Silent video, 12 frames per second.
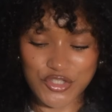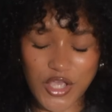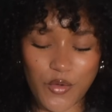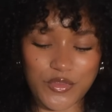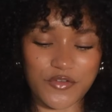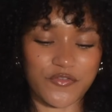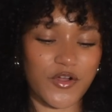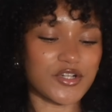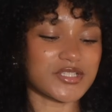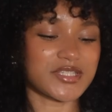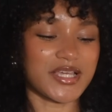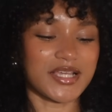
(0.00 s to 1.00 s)
So the
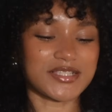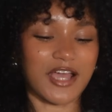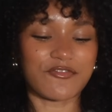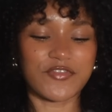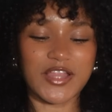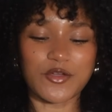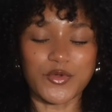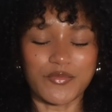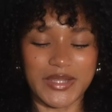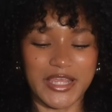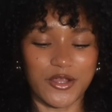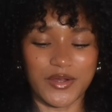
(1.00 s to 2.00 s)
first things I feel like we've
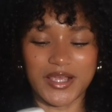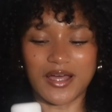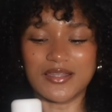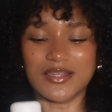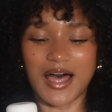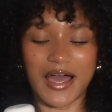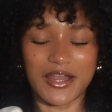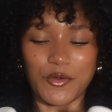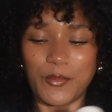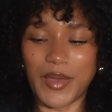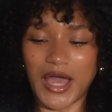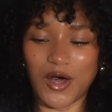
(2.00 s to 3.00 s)
been hearing a lot
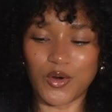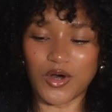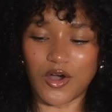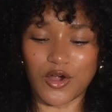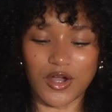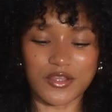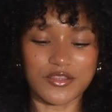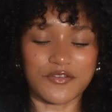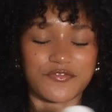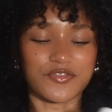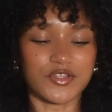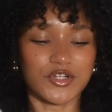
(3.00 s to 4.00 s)
about are the
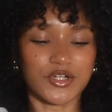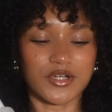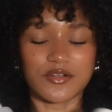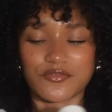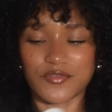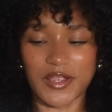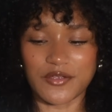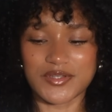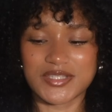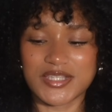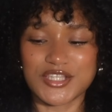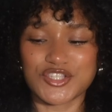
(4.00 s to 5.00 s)
Fleur
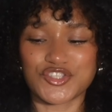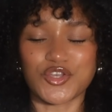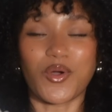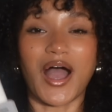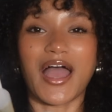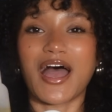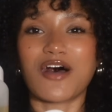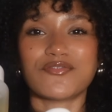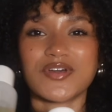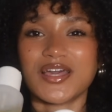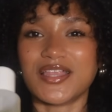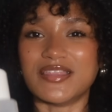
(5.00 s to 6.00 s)
fragrances. So I
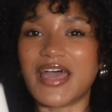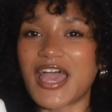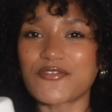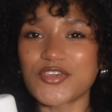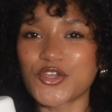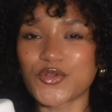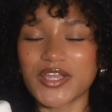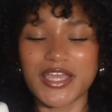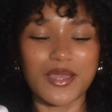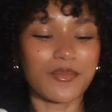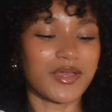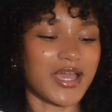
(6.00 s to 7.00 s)
have the heavy
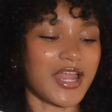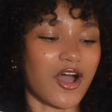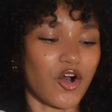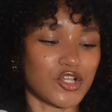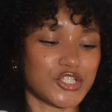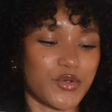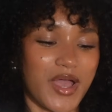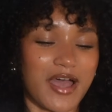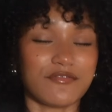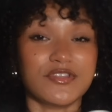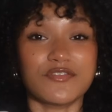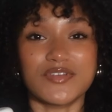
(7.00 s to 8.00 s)
cream, and I also
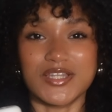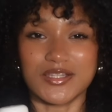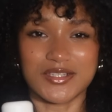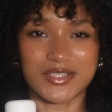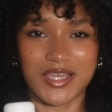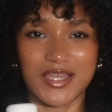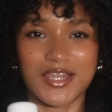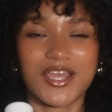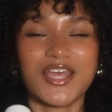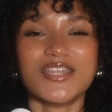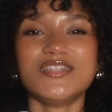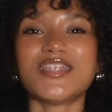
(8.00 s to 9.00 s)
have the vanilla skin.
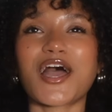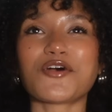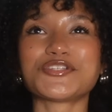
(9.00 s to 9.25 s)
Now,